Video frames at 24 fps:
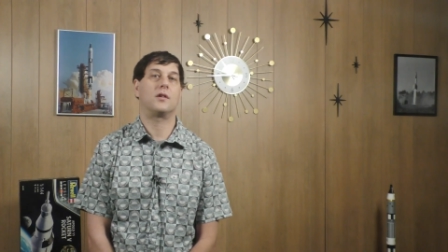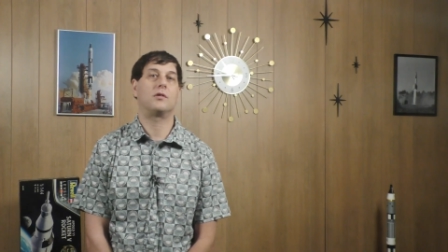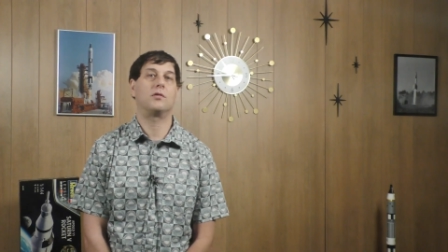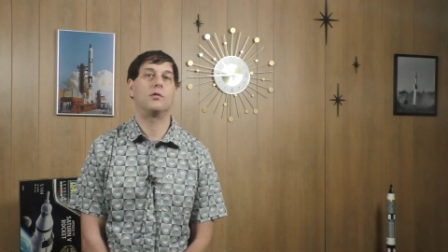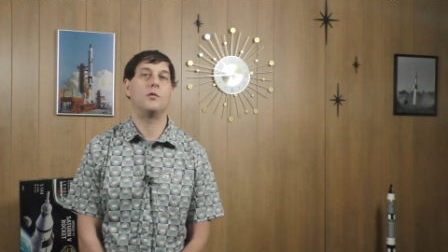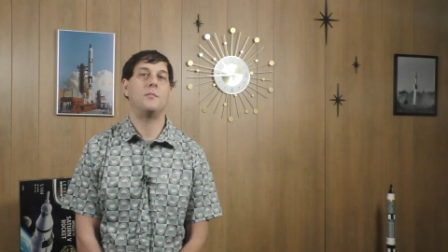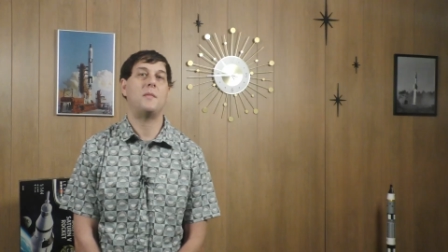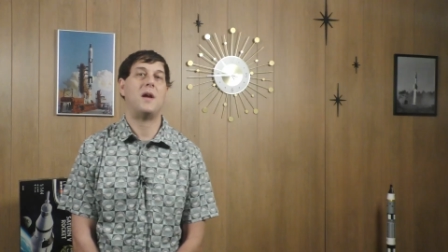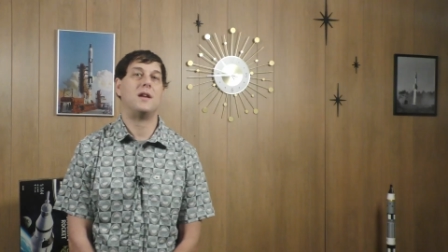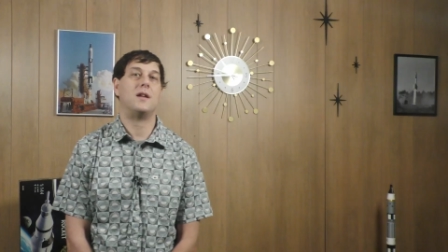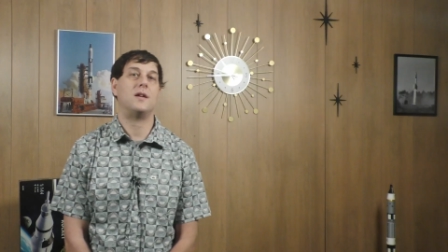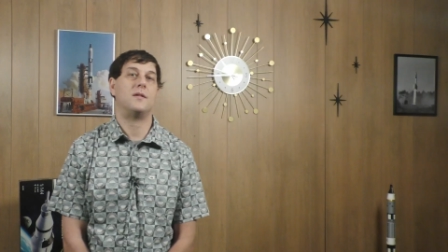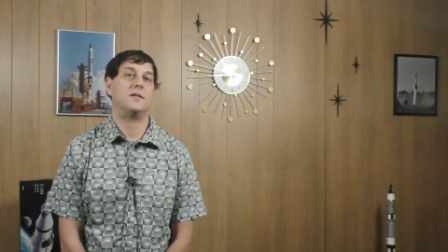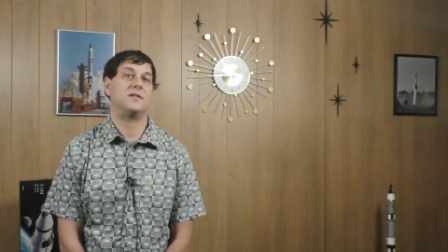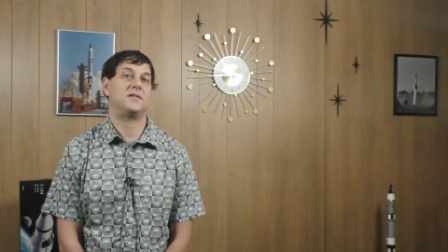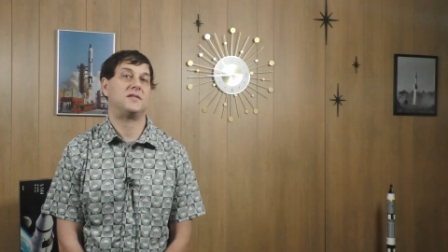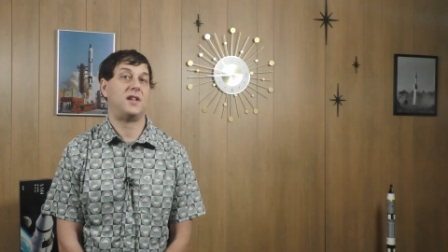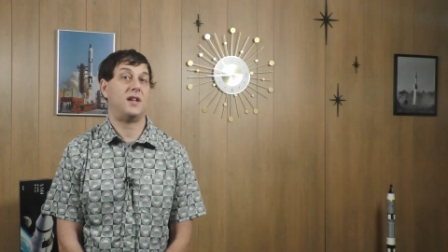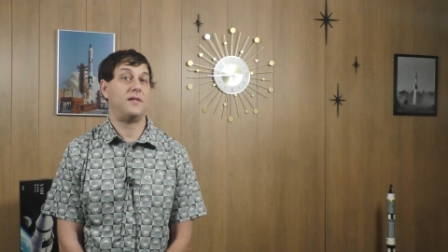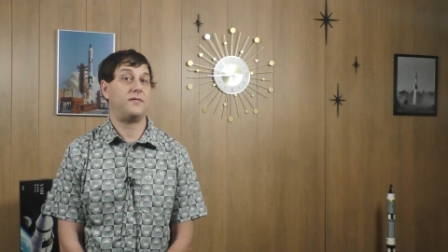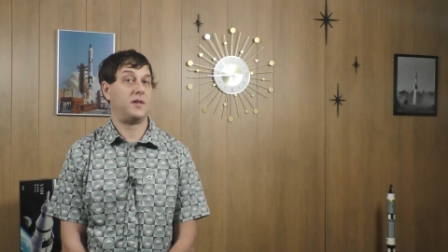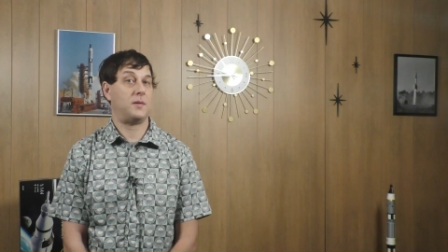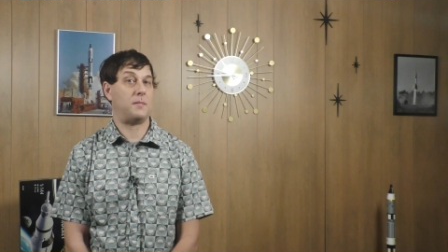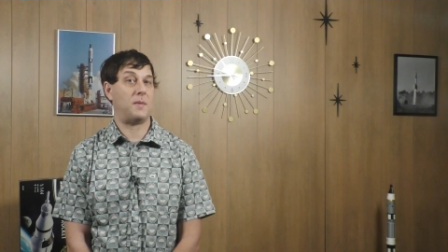crew made it
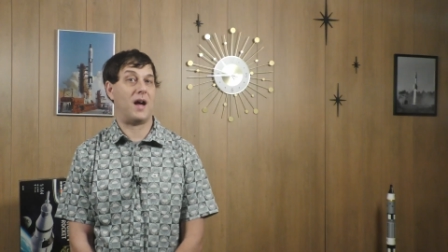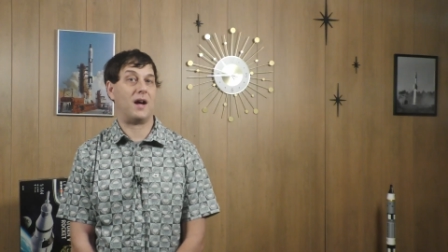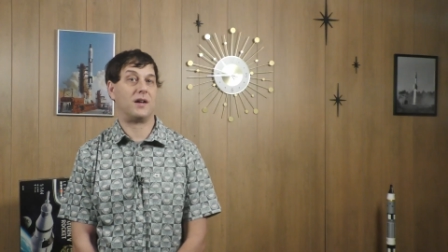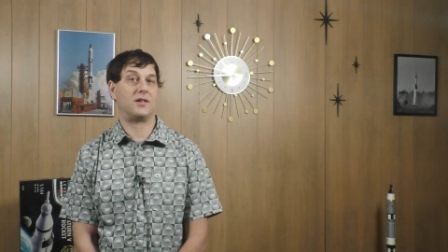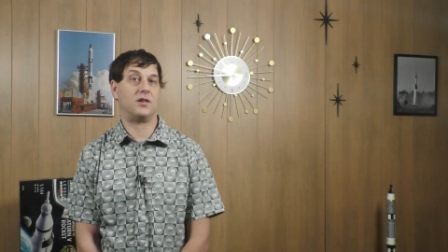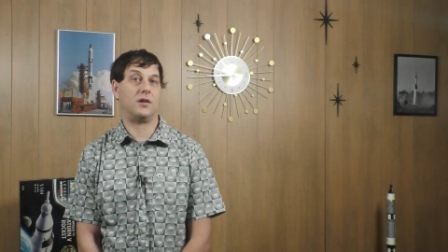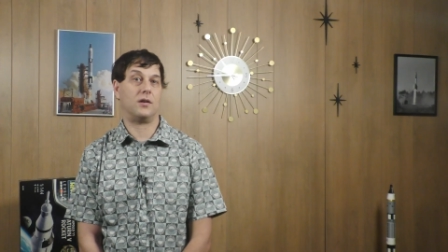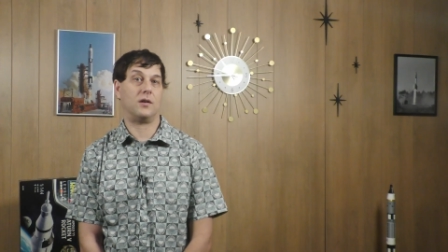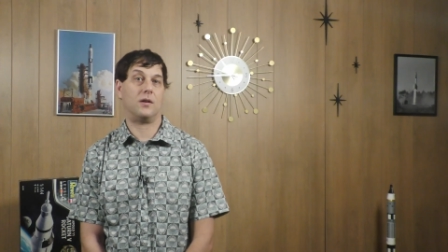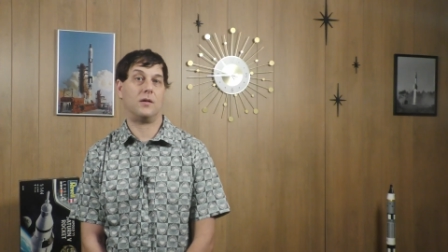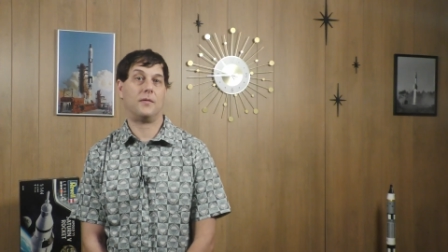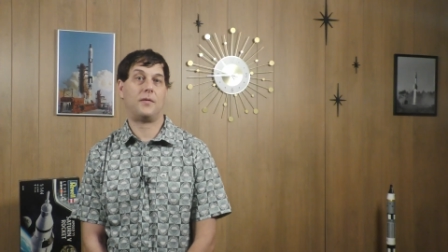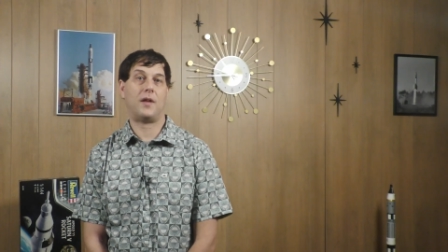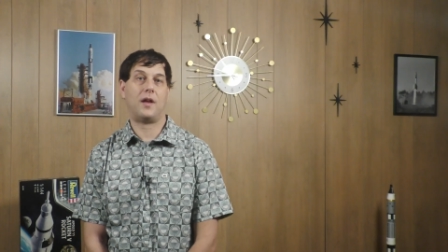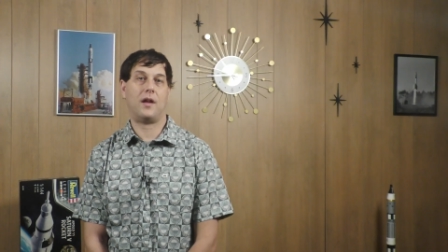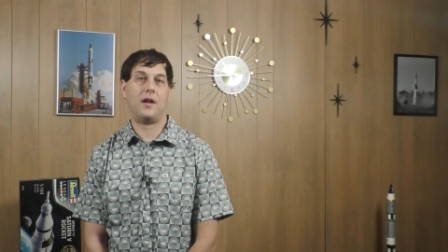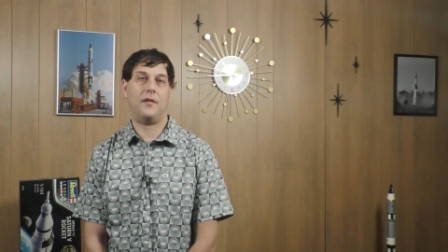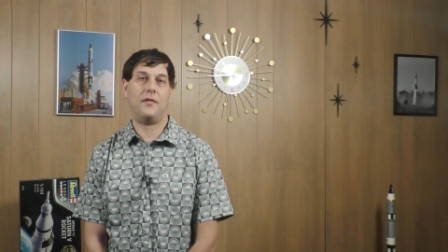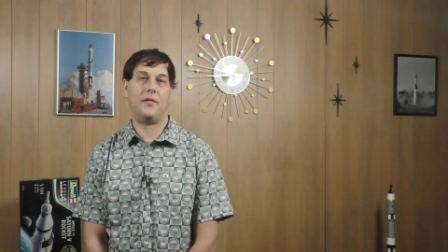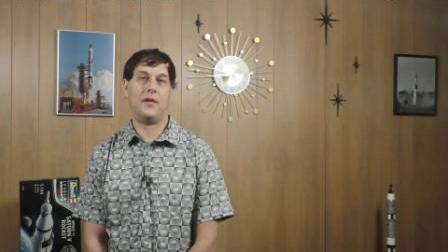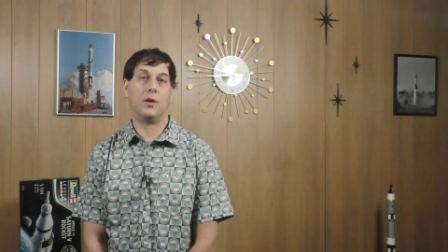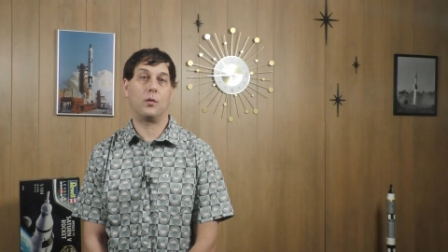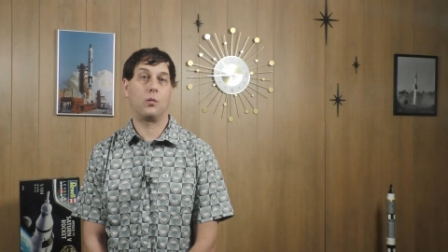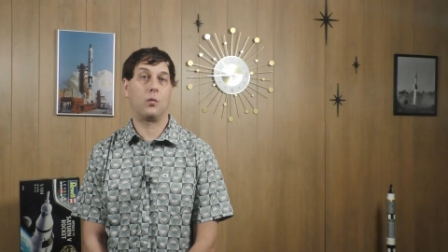safely back to Earth,
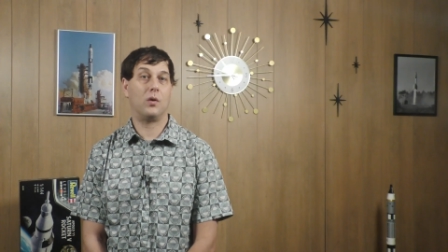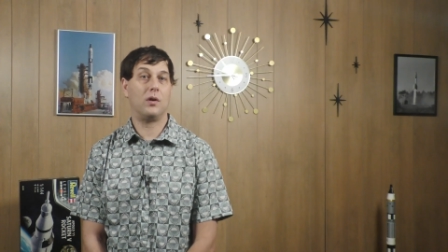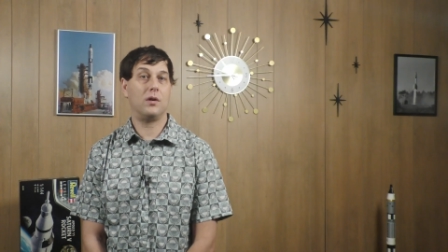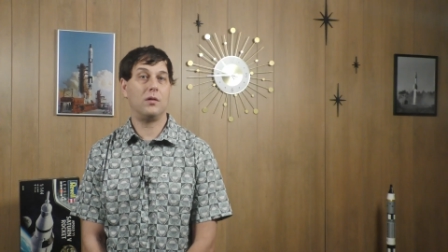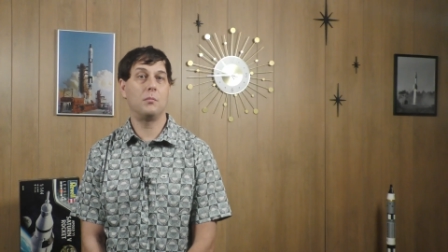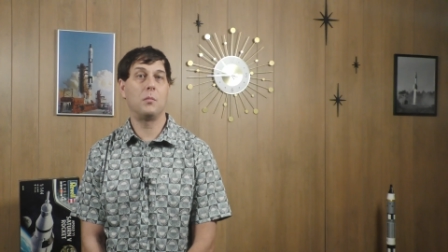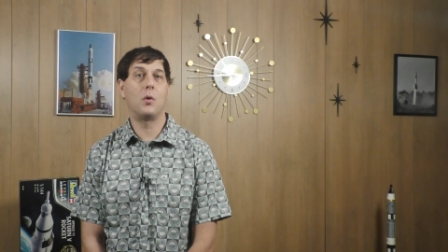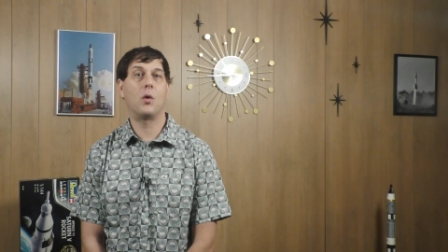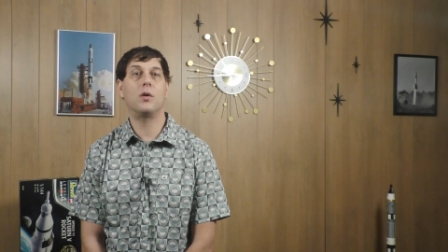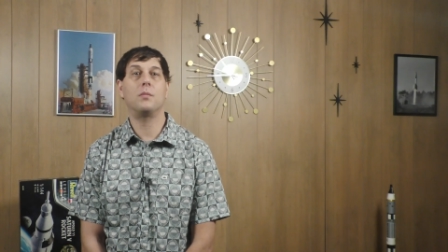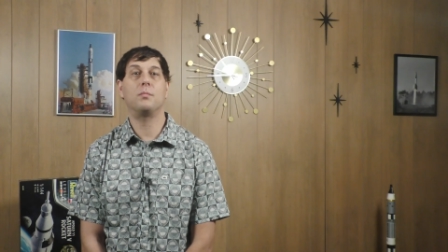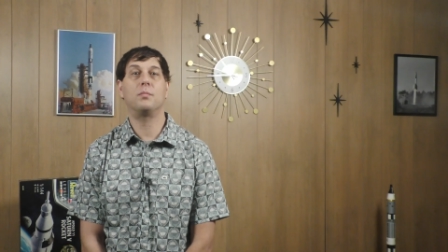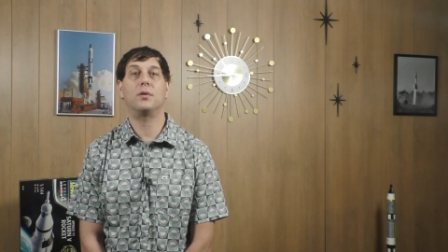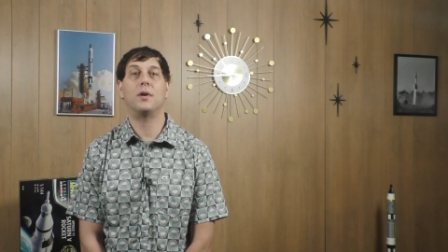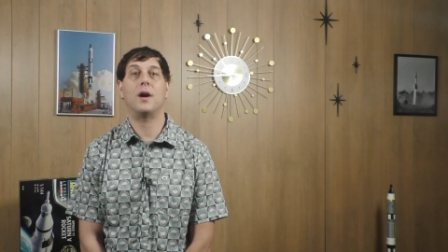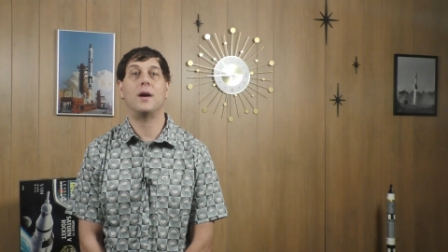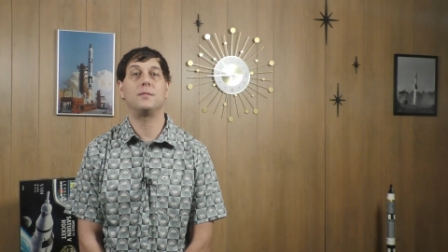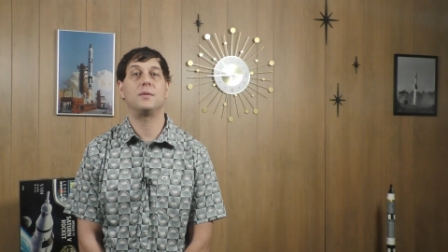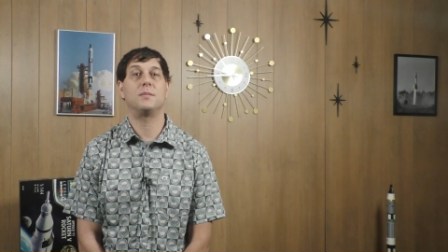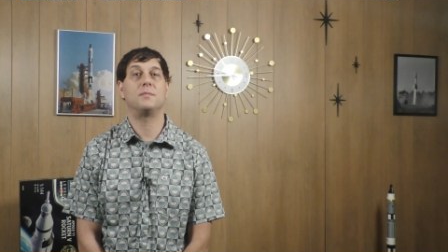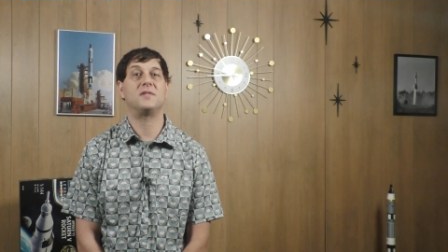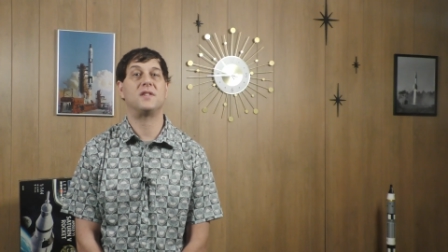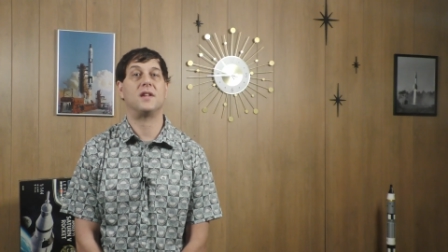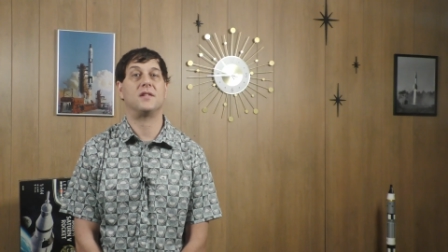and there were more
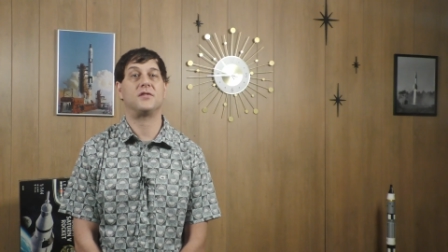problems